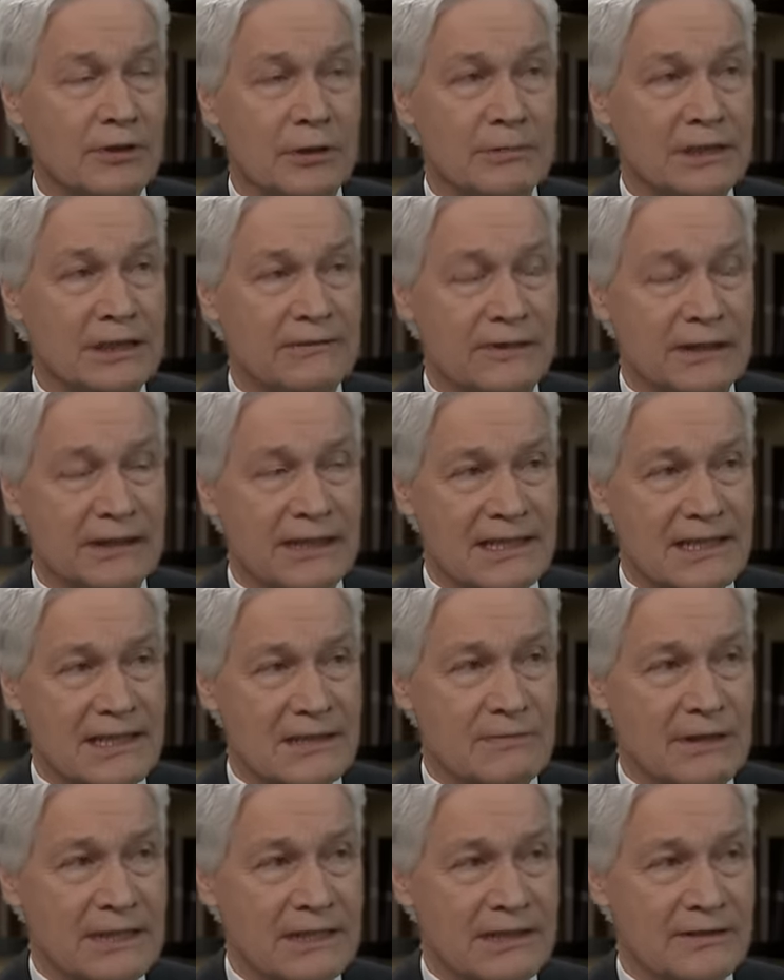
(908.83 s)
probably a very
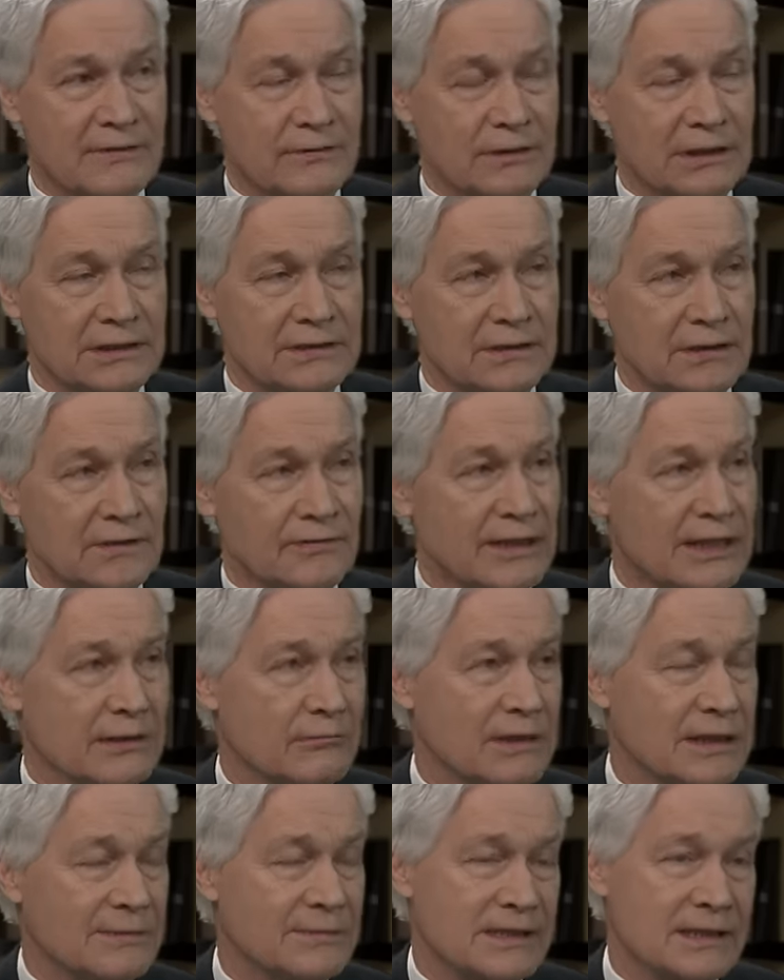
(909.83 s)
expensive one, of their
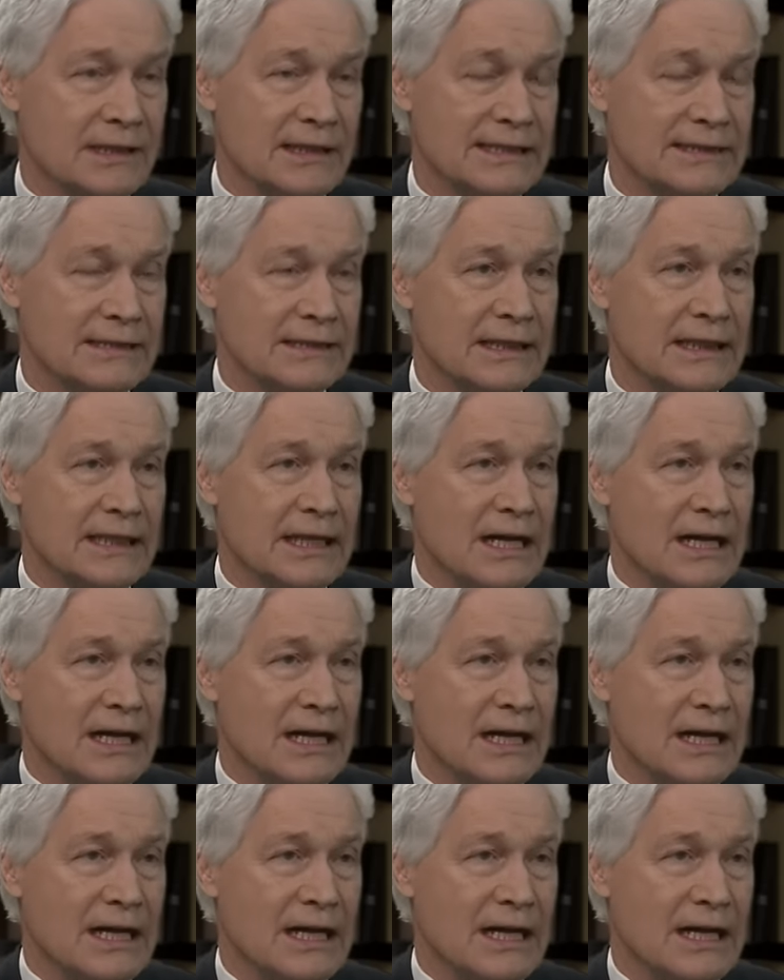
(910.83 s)
website.